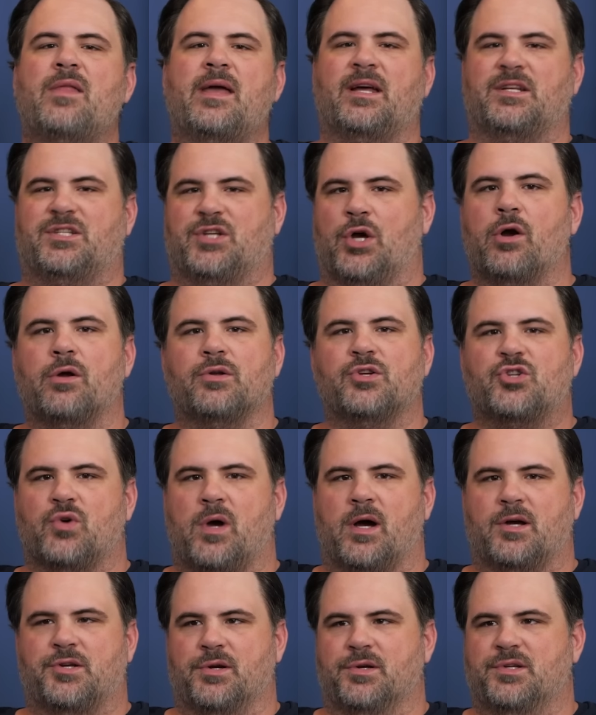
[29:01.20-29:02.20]
like a turn
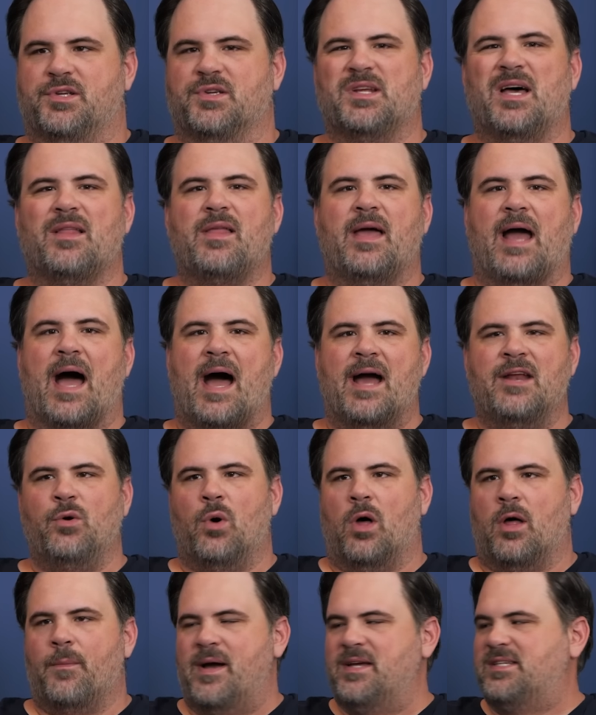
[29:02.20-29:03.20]
structure. So no. it's not like I do
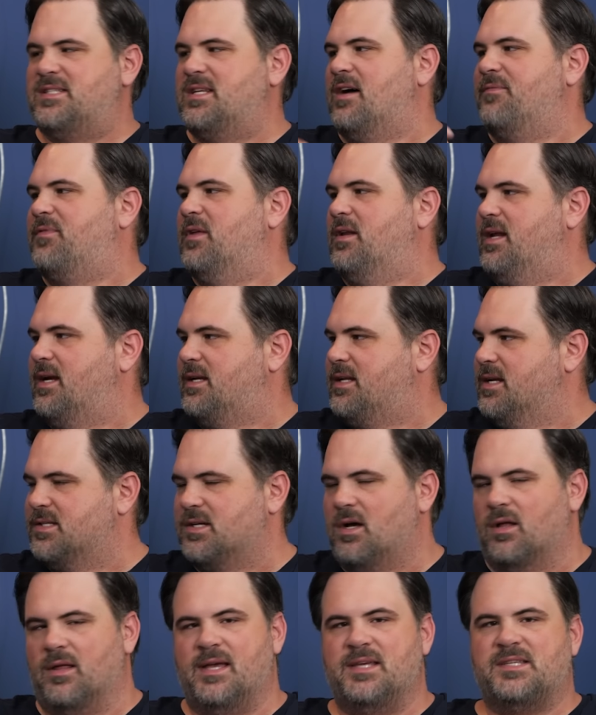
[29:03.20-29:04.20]
all my stuff, then Nick does
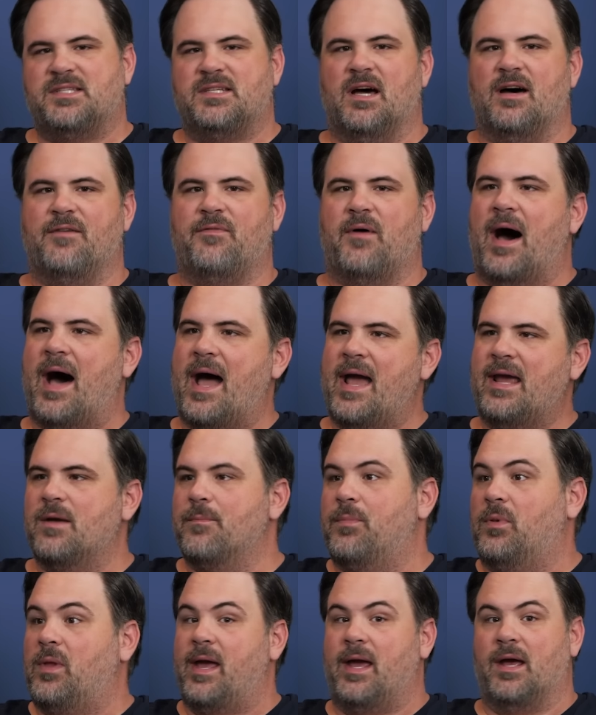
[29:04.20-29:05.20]
all yeah. his stuff. I can
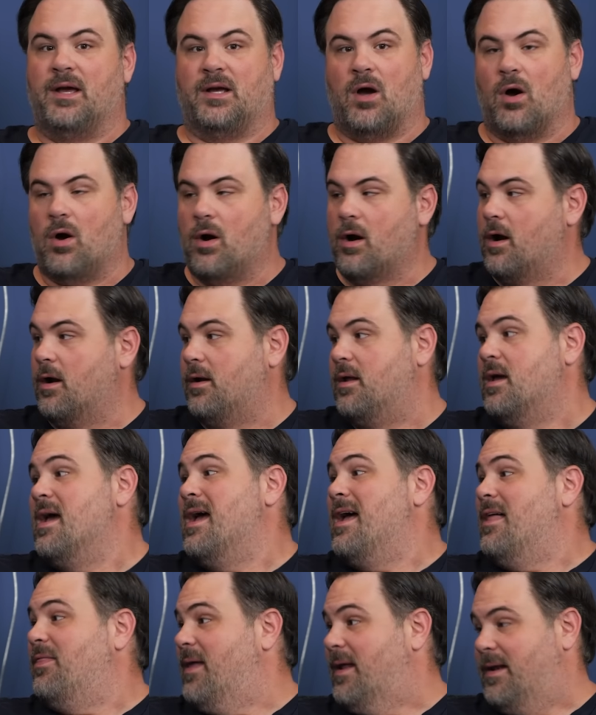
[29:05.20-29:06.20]
play a card,
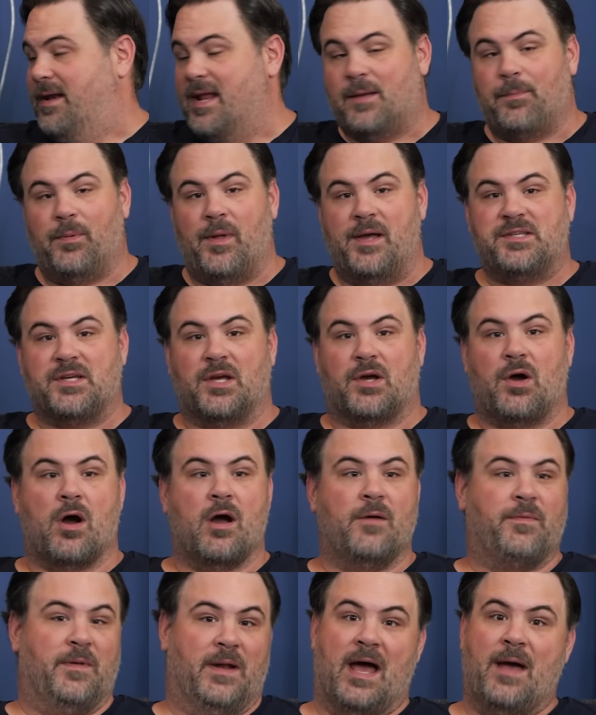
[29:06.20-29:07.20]
then Nick plays a
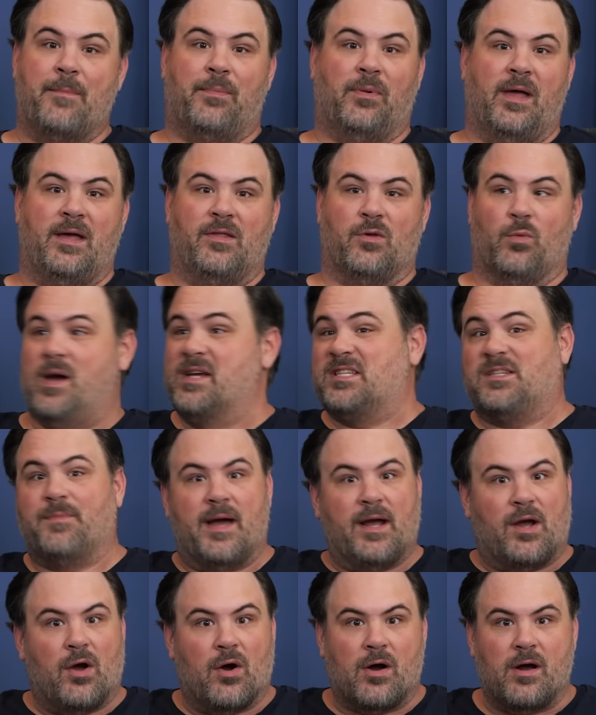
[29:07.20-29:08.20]
card, then I play the rest of
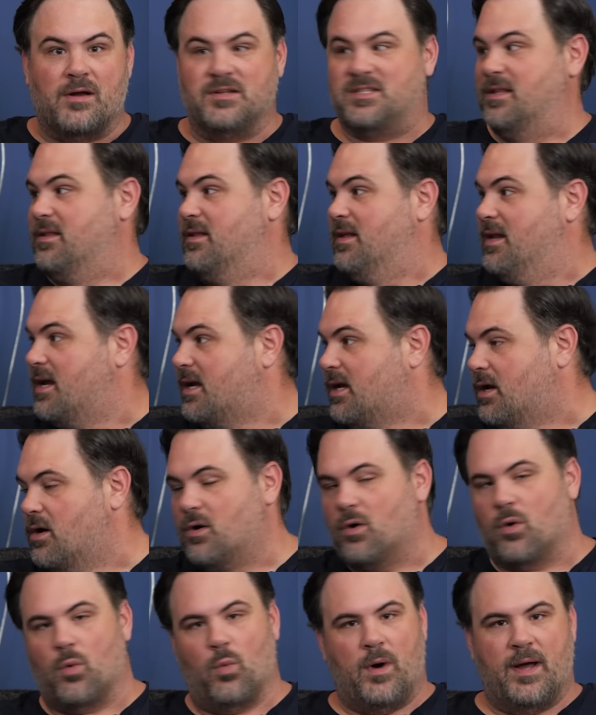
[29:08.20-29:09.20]
my cards, yeah. and then Nick
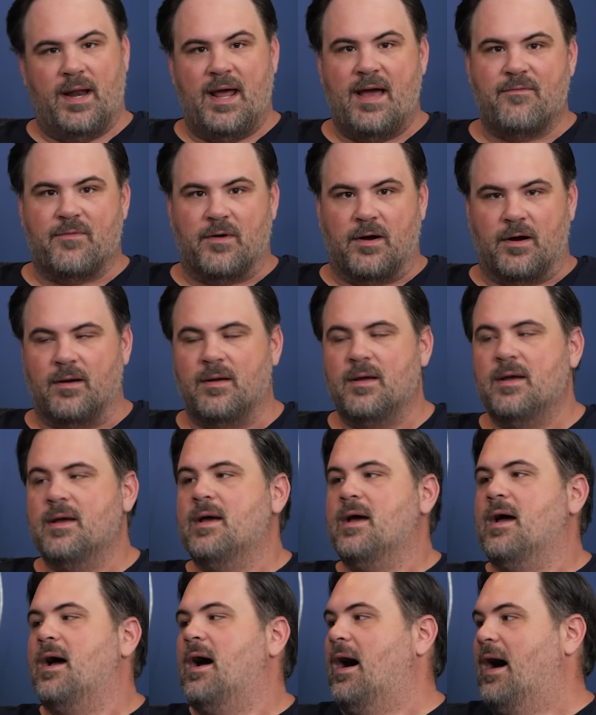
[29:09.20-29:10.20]
or whatever.
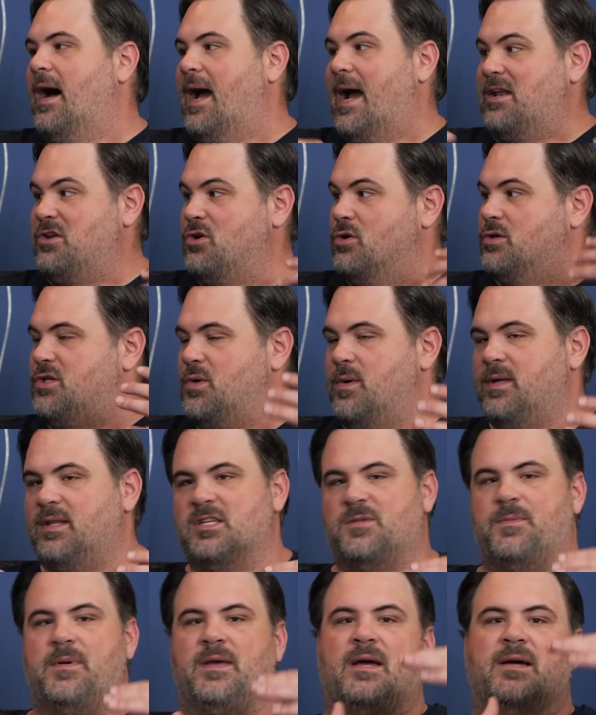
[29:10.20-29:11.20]
Uh, and you're doing
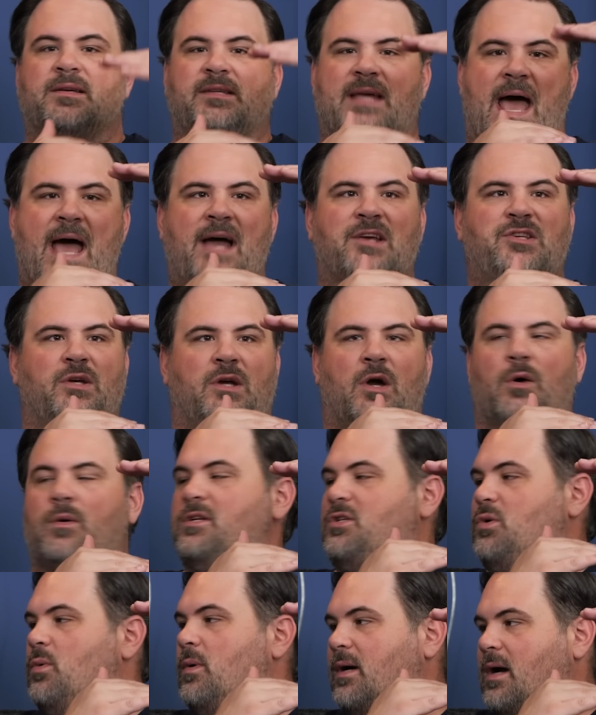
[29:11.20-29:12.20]
this because as you go
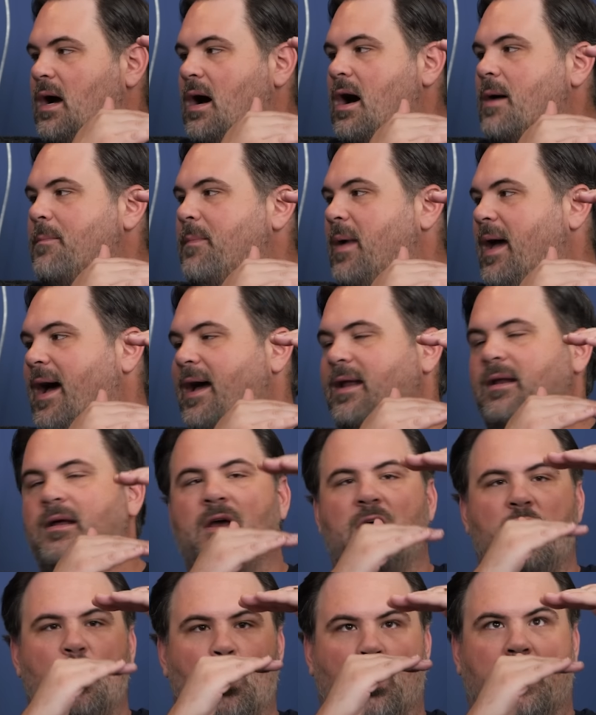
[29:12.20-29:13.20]
into a combat,
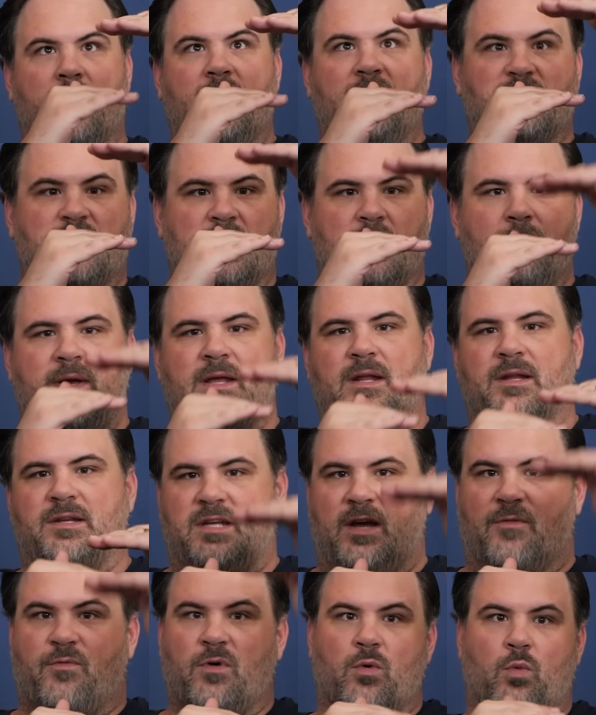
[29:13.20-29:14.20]
we're each going to be in a
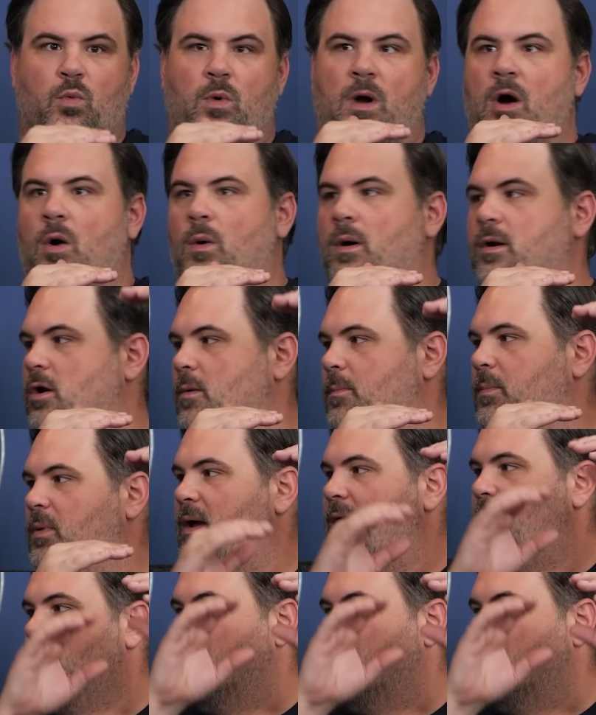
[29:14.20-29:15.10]
different row on our play-